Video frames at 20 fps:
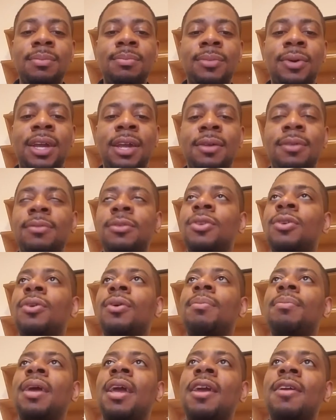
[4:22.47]

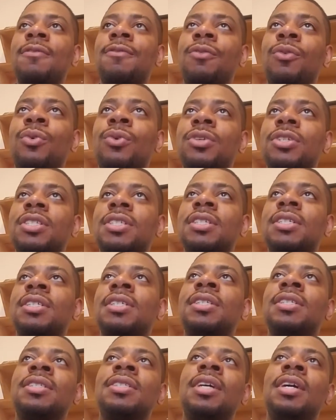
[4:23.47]
main
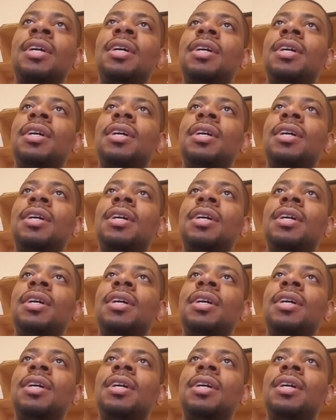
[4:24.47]
forces.